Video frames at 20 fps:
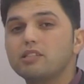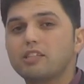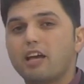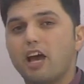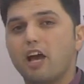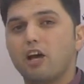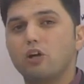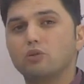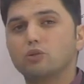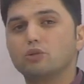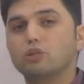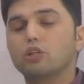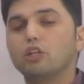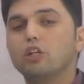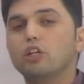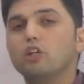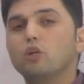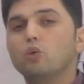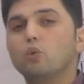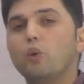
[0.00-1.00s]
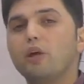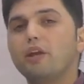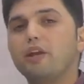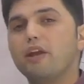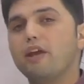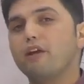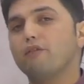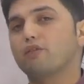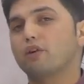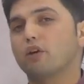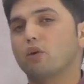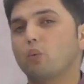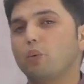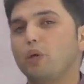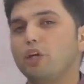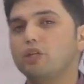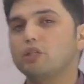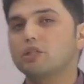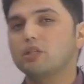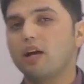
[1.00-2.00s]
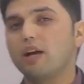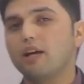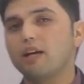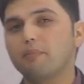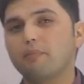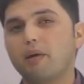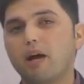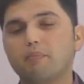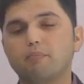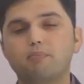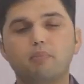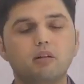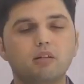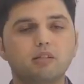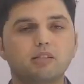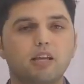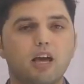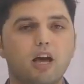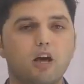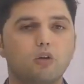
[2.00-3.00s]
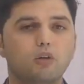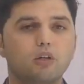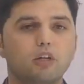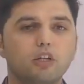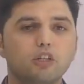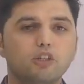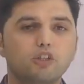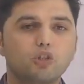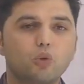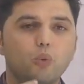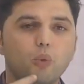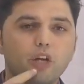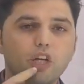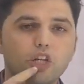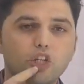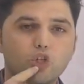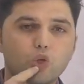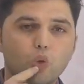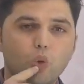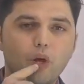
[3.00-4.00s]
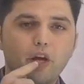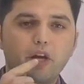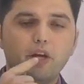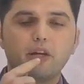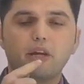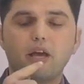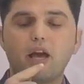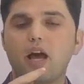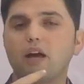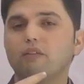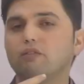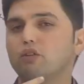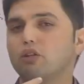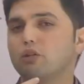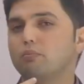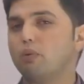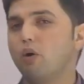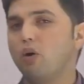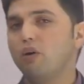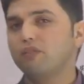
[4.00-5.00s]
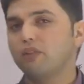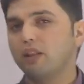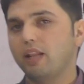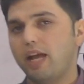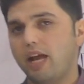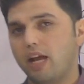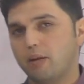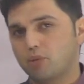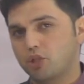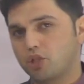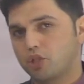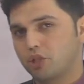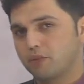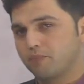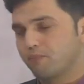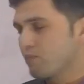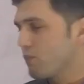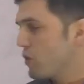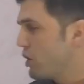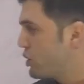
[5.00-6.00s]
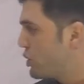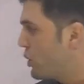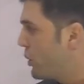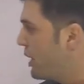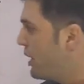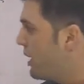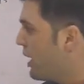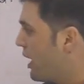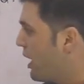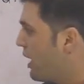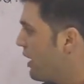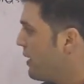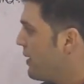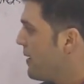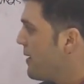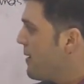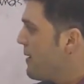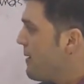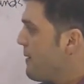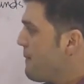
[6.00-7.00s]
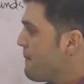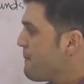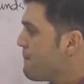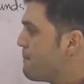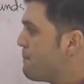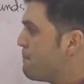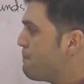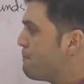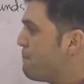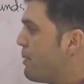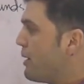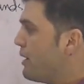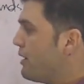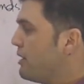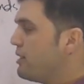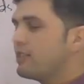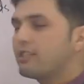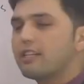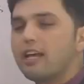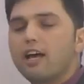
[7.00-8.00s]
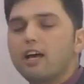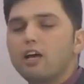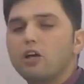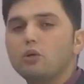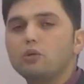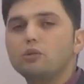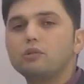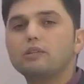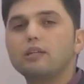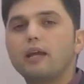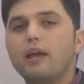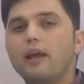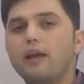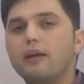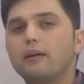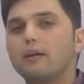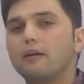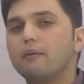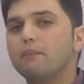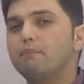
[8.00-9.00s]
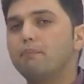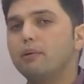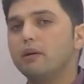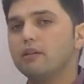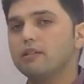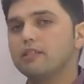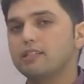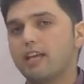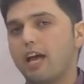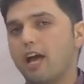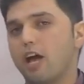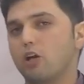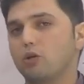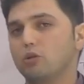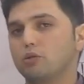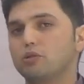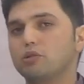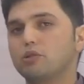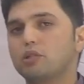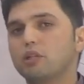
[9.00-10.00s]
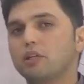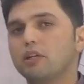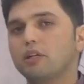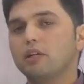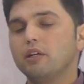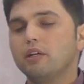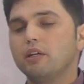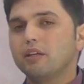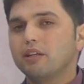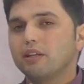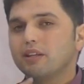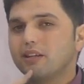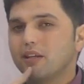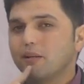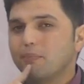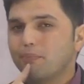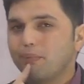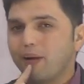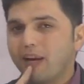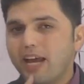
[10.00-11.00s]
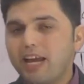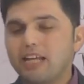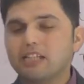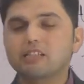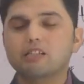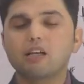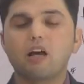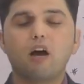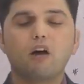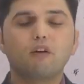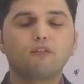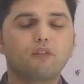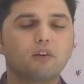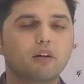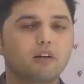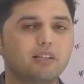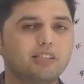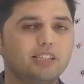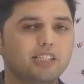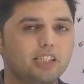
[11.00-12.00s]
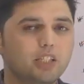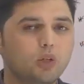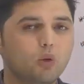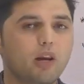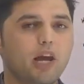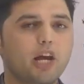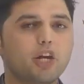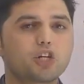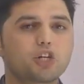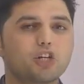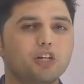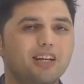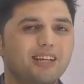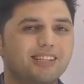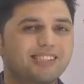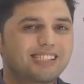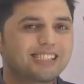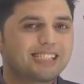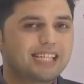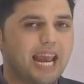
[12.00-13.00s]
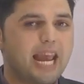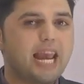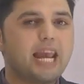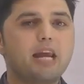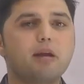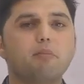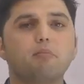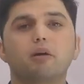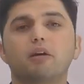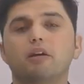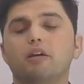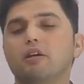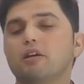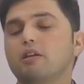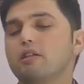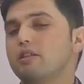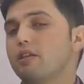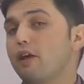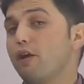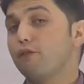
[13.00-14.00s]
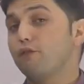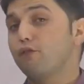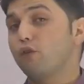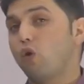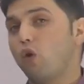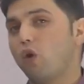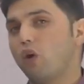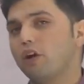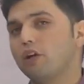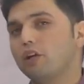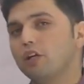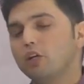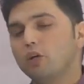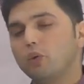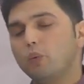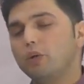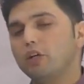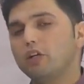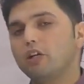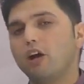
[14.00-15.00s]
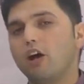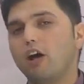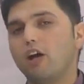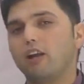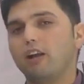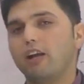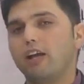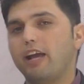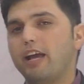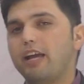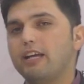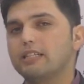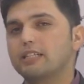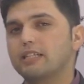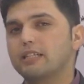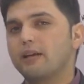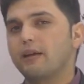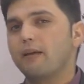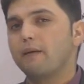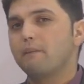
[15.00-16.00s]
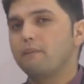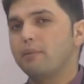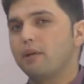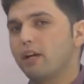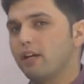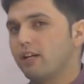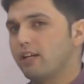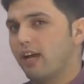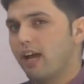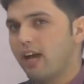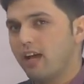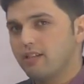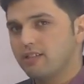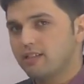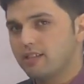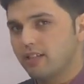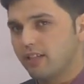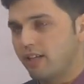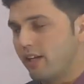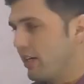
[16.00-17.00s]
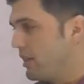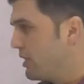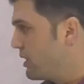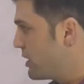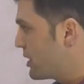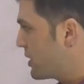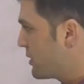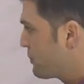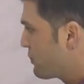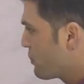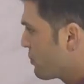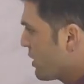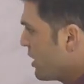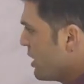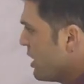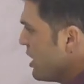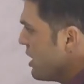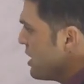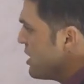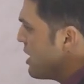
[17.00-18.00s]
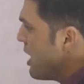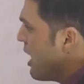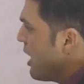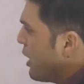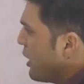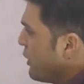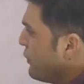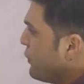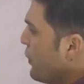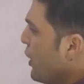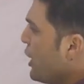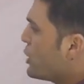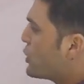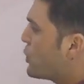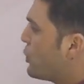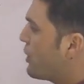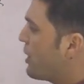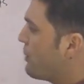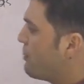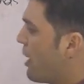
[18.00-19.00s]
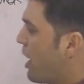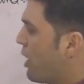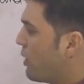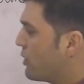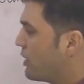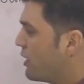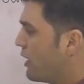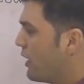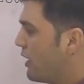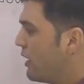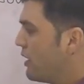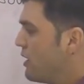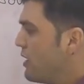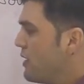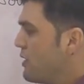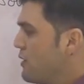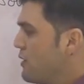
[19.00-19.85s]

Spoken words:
sound. Whenever we talk about b sound, so we join our both lips. So here, p sound and b sound, the place of articulation is same. Therefore, we call it pure consonant. Now, if we talk about the